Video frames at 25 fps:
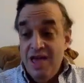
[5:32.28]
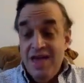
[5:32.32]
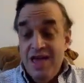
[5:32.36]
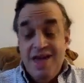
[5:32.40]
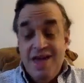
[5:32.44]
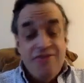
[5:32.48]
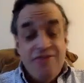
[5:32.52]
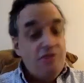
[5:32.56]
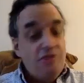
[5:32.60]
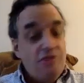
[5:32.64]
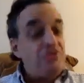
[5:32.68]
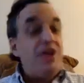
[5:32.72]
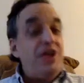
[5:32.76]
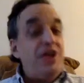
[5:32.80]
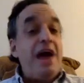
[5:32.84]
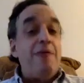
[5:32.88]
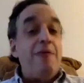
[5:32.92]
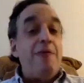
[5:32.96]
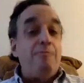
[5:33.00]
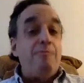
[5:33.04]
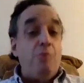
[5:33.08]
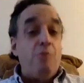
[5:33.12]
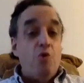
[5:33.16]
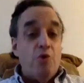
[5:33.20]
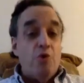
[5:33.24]
there's an
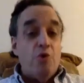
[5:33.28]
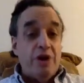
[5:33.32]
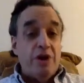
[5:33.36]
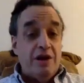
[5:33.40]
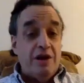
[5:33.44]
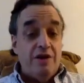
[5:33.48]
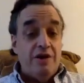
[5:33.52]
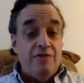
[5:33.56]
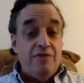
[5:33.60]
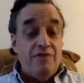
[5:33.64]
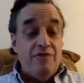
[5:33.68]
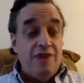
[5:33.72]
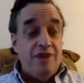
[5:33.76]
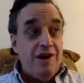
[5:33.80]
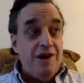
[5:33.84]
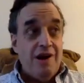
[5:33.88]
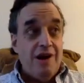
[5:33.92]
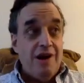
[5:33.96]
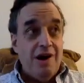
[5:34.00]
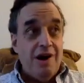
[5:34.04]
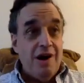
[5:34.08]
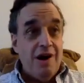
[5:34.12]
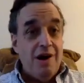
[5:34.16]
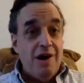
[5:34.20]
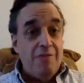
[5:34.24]
outpouring of
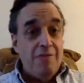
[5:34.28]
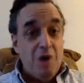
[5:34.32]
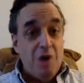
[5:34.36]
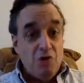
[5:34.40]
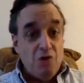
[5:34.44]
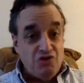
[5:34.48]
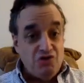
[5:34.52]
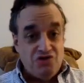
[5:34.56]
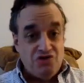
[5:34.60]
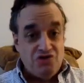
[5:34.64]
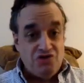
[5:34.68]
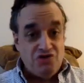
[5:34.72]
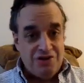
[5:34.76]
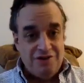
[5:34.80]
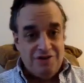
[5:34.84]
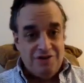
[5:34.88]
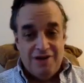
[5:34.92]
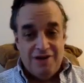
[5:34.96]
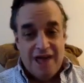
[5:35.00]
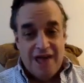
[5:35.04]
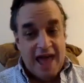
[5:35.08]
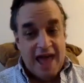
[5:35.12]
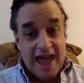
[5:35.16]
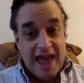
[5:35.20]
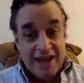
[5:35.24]
emotion,
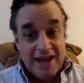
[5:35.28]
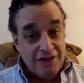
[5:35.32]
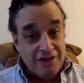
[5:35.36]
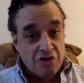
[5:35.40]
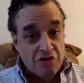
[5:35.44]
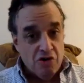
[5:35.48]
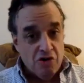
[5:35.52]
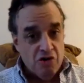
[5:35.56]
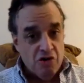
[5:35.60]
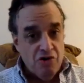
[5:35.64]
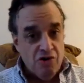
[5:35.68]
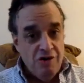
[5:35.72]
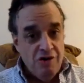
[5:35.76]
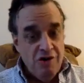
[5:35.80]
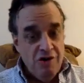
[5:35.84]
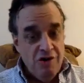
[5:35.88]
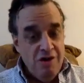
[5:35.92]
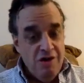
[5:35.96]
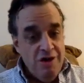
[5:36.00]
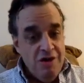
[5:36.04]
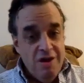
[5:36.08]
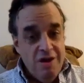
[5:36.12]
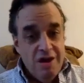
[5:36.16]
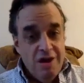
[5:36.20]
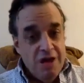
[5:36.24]
anger.
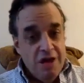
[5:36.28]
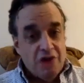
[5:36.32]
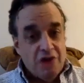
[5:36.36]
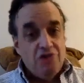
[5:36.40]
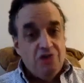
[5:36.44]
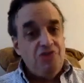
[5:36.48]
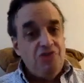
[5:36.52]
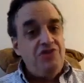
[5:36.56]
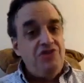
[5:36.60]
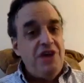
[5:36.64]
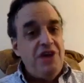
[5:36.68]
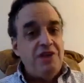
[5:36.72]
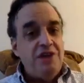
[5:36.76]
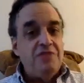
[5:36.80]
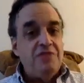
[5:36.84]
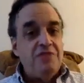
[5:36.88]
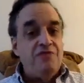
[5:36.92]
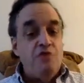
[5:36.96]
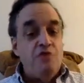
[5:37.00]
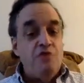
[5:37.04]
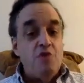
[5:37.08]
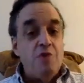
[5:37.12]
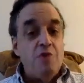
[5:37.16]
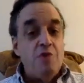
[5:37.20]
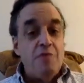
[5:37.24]
It could take the
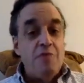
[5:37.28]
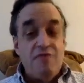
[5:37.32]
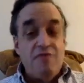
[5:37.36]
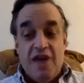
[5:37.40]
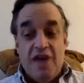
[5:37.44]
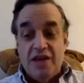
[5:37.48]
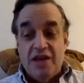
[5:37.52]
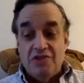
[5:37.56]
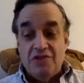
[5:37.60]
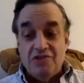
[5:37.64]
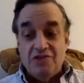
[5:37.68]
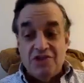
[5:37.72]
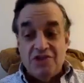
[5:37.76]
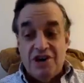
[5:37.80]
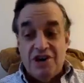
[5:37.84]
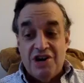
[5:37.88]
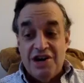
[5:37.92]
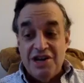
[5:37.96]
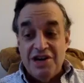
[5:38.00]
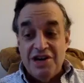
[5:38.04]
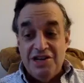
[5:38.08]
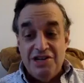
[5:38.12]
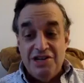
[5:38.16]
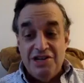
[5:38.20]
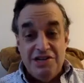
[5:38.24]
form of
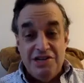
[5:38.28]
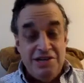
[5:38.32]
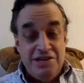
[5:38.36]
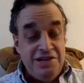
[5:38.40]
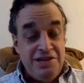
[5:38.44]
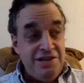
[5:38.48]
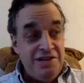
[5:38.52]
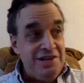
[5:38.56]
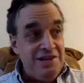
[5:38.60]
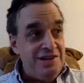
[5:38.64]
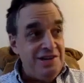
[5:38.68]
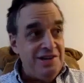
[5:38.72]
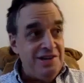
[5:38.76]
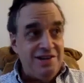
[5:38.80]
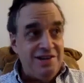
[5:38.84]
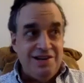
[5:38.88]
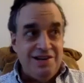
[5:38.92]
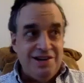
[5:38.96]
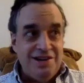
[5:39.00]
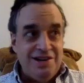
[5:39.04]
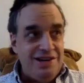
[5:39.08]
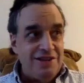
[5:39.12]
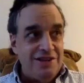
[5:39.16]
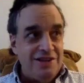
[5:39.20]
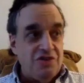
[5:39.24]
anxiety.
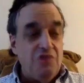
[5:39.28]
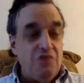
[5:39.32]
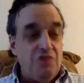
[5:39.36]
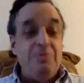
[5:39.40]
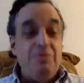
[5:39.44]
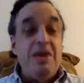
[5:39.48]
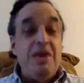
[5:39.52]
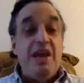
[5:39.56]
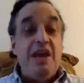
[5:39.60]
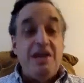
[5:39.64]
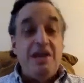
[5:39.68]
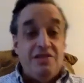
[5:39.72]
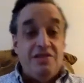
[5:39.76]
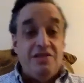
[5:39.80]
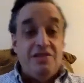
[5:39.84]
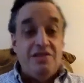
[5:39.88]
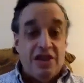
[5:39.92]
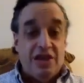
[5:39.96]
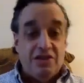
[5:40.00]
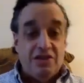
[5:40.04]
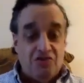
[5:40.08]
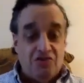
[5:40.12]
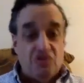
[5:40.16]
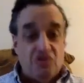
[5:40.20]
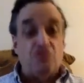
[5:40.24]
It could be anything.
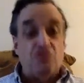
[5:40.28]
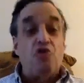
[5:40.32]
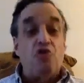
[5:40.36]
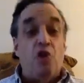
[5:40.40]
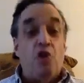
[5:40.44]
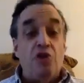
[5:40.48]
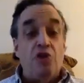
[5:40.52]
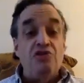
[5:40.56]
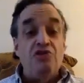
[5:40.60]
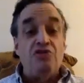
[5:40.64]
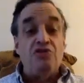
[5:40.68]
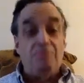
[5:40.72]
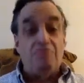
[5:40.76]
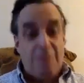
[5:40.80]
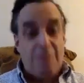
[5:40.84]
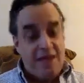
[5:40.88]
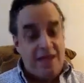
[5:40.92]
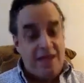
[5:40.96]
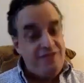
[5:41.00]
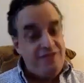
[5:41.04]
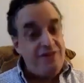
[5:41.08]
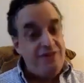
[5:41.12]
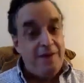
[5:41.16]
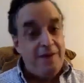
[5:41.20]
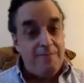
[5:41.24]
It's just all this
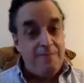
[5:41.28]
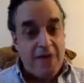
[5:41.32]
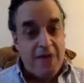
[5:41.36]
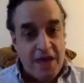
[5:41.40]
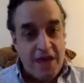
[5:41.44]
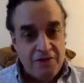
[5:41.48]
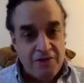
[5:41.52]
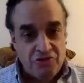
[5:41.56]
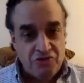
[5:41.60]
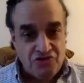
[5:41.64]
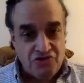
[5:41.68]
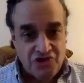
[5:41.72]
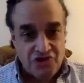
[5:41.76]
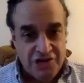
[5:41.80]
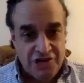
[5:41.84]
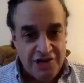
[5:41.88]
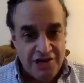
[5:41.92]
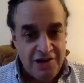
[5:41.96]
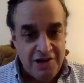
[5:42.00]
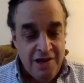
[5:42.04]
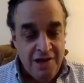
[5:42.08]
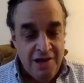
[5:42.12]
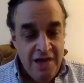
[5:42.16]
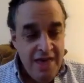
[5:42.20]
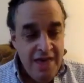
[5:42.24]
pent up
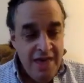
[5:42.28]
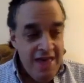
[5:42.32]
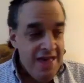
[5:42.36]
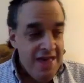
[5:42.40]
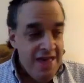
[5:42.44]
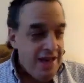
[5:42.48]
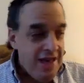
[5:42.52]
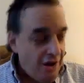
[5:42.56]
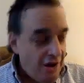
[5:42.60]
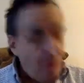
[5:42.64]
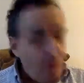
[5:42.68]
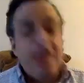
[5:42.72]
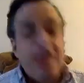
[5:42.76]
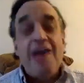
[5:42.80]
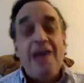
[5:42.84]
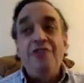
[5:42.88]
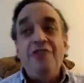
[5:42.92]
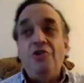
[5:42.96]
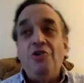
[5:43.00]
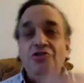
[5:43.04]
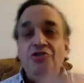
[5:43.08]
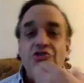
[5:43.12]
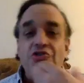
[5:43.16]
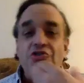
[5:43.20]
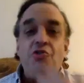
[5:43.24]
energy and
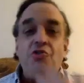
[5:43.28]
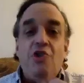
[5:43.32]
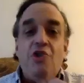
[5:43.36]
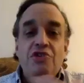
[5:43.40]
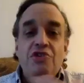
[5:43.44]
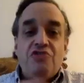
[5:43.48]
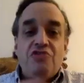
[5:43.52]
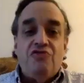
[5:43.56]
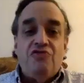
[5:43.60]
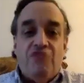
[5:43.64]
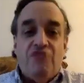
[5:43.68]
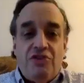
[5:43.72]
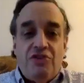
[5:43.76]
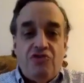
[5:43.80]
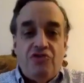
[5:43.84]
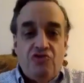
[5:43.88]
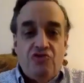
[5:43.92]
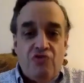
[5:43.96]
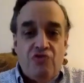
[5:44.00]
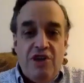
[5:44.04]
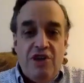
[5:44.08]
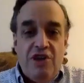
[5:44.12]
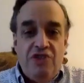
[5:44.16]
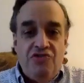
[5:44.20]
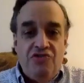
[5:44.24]
also all this
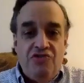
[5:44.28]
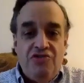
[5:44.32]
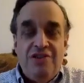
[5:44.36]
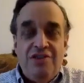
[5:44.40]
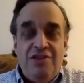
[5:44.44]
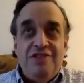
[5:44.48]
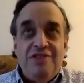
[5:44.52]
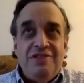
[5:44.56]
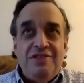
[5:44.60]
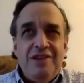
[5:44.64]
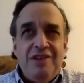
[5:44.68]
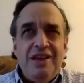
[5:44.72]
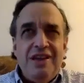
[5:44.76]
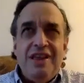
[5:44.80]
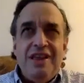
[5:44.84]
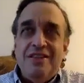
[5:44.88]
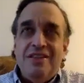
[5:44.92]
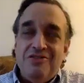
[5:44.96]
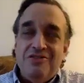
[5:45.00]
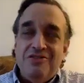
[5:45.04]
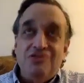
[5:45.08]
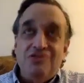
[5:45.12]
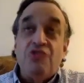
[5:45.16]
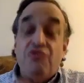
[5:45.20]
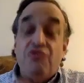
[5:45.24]
frustration.
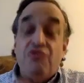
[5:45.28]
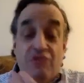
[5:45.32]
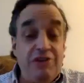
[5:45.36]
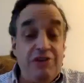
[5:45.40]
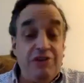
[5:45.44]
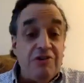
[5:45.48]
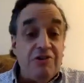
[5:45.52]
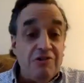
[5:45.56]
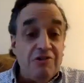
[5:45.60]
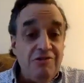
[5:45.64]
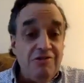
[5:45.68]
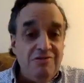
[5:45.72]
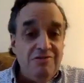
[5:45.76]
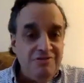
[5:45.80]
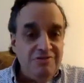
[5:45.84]
There's fear.